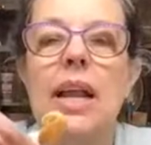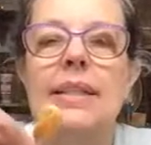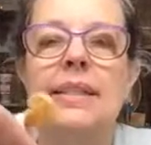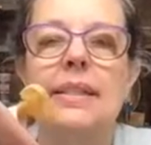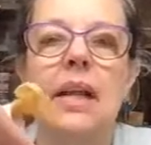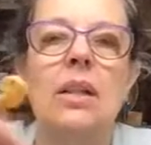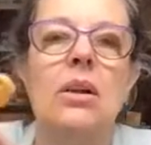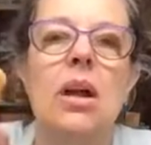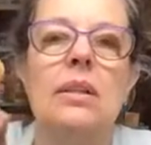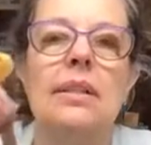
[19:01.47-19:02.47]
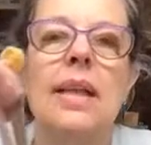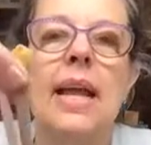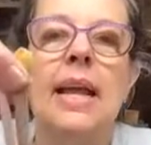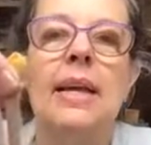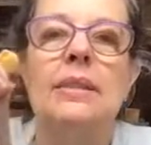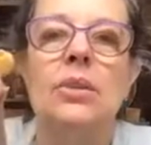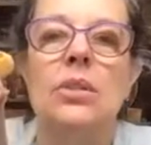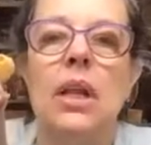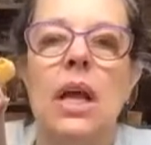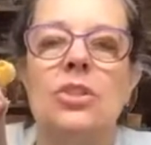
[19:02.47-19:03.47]
got a color called sand. So
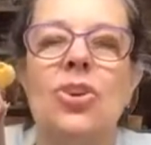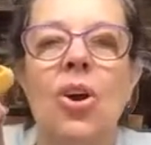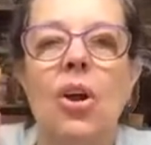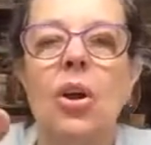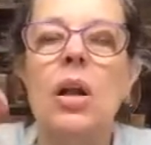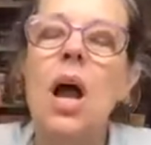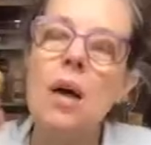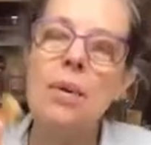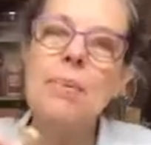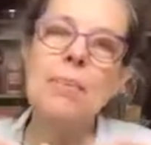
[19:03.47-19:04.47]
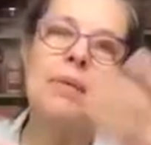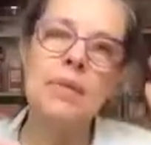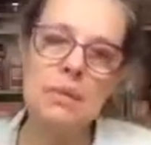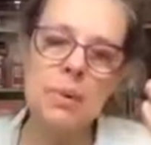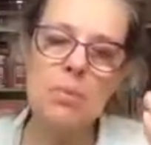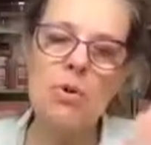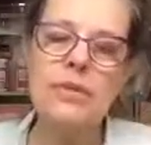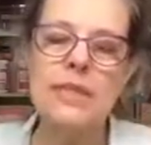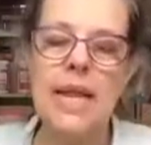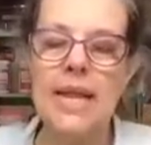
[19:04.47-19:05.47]
it's a lot darker. I want people to have a little bit more of
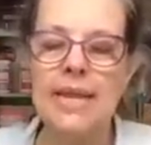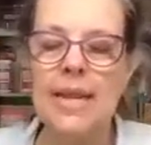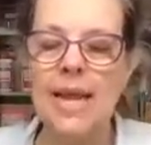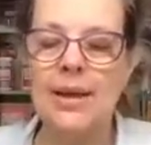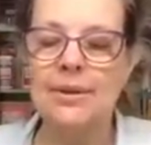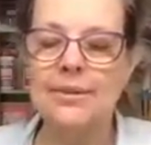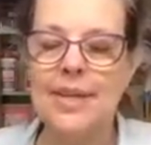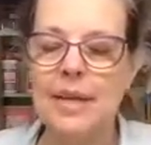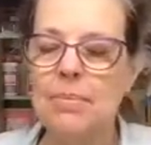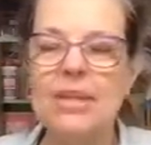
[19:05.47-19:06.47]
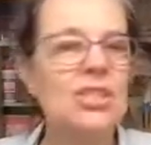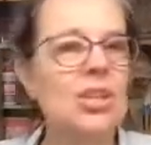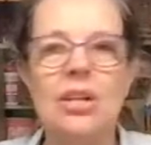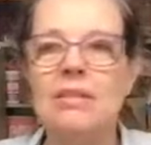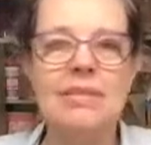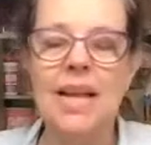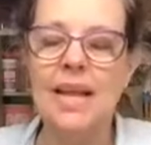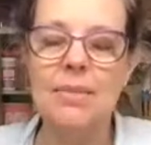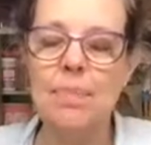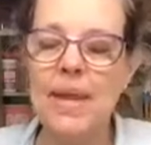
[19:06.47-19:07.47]
a tan now, but I just couldn't.
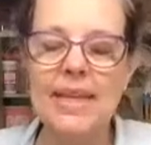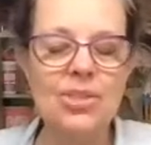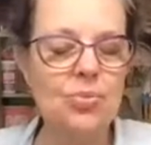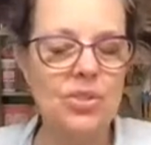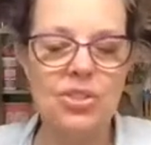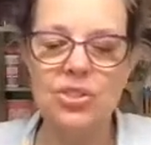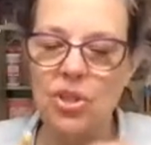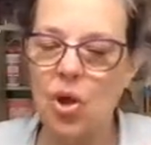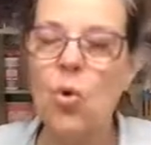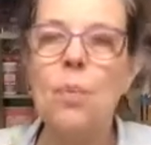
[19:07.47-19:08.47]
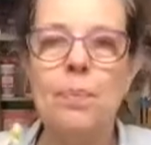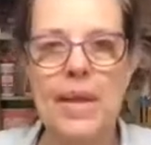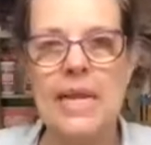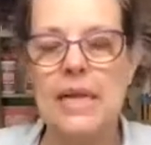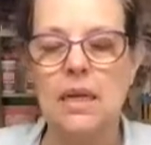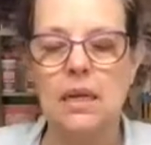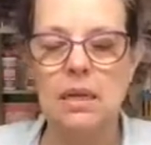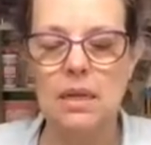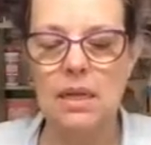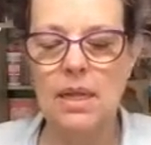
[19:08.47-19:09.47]
Yeah, the peach was so pink
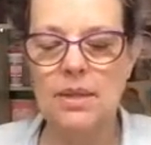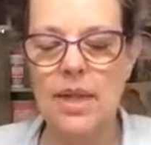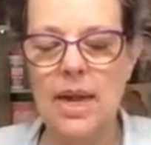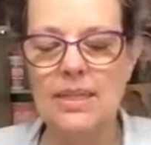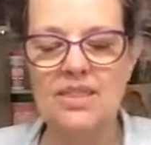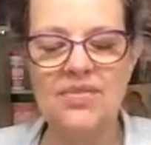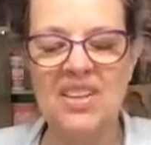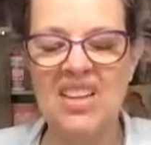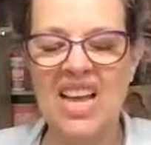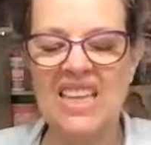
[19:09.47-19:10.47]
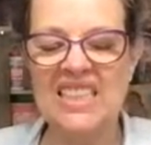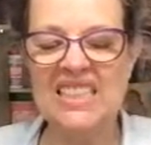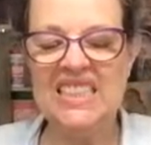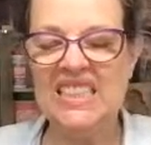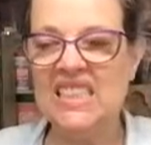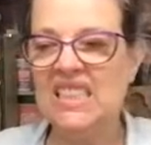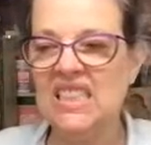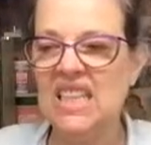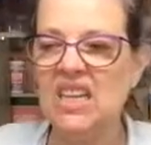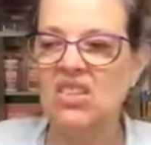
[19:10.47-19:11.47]
that I just felt like
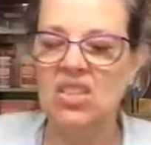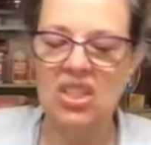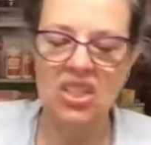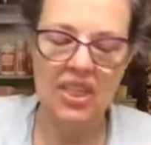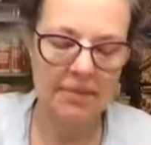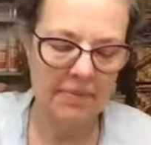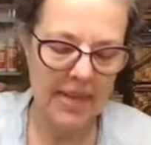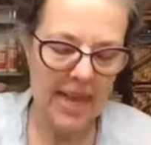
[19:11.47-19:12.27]
that's not gonna look good.